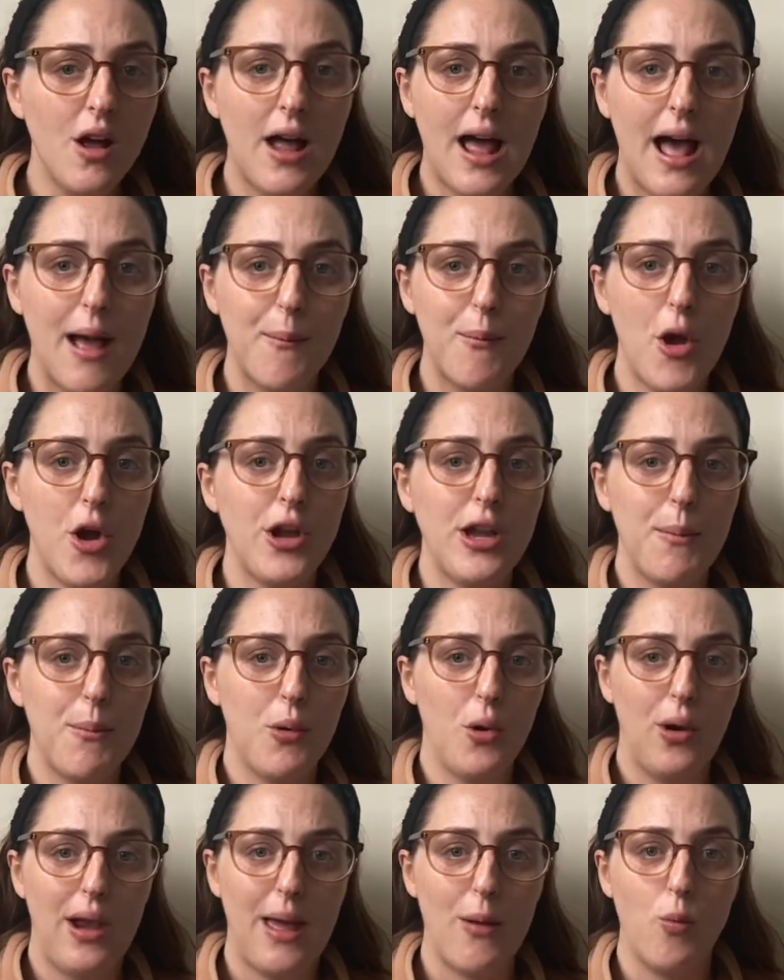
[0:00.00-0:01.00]
I've only
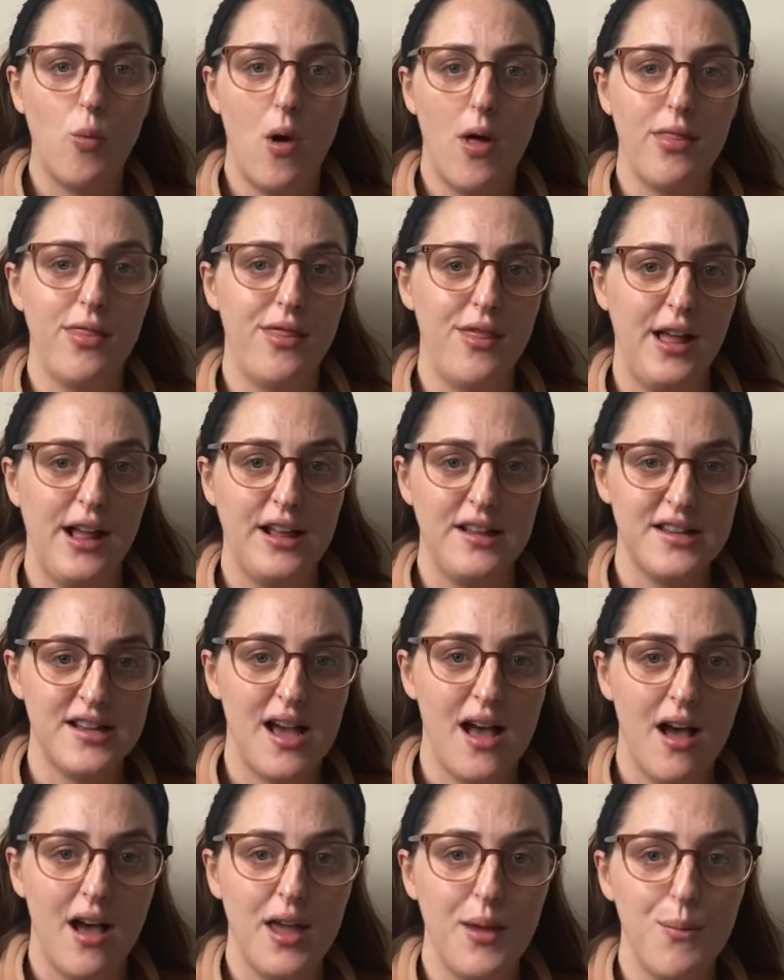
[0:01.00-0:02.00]
bought like one thing at a
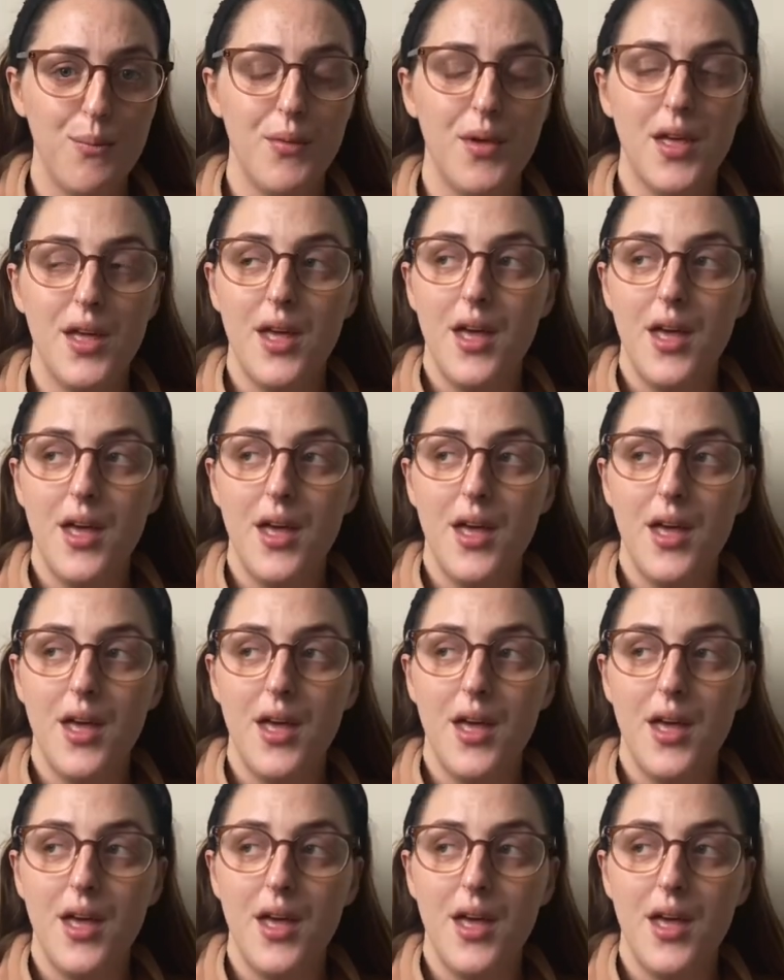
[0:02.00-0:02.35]
time,